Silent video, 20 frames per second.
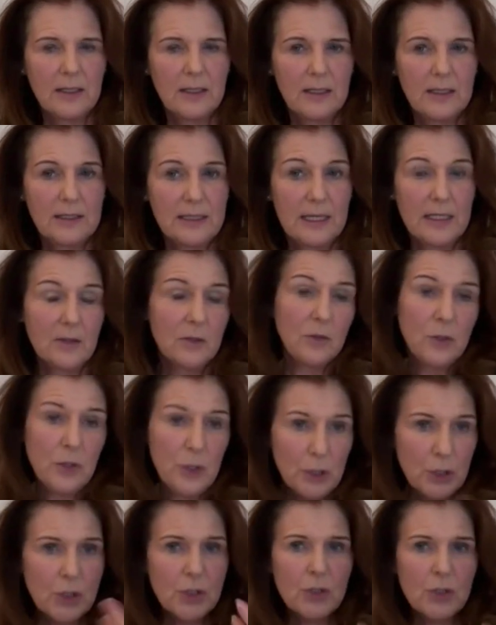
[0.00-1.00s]
and then
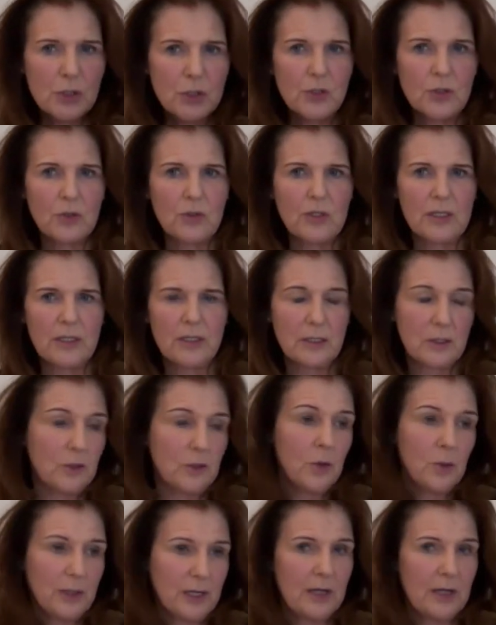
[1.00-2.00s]
use your story to
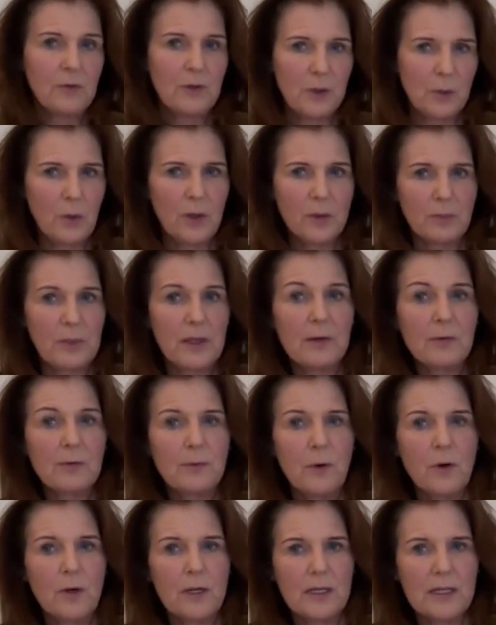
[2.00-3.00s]
do whatever you want
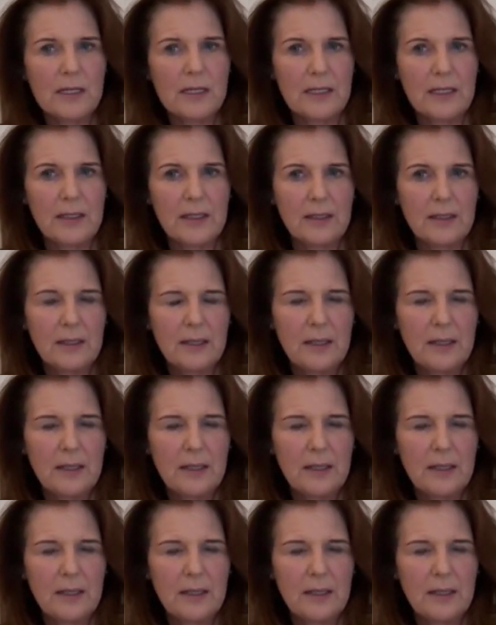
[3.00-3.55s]
metaphorically.